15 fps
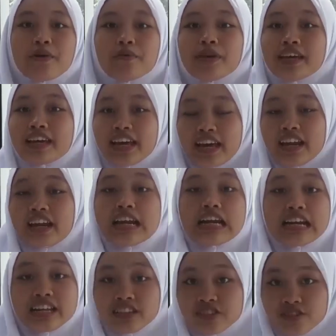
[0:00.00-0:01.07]
we
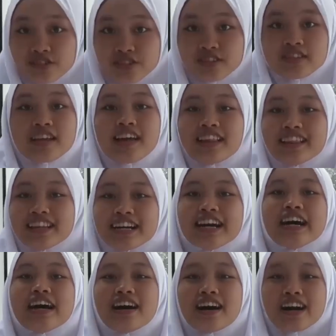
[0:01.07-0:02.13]
can reduce
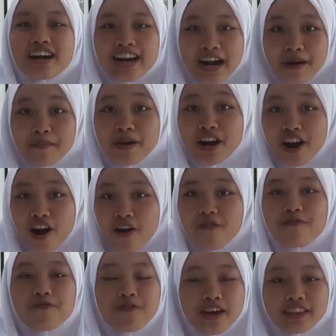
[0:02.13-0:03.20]
the number
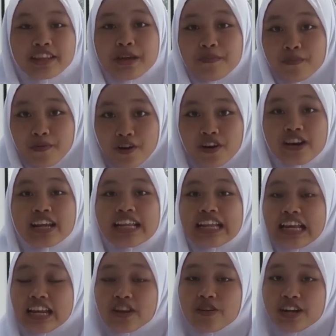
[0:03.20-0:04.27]
of wheat import
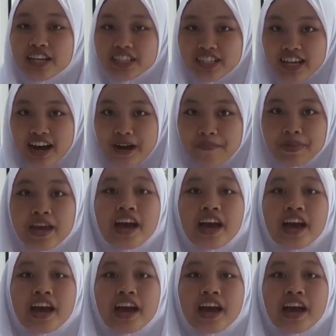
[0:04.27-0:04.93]
in Indonesia.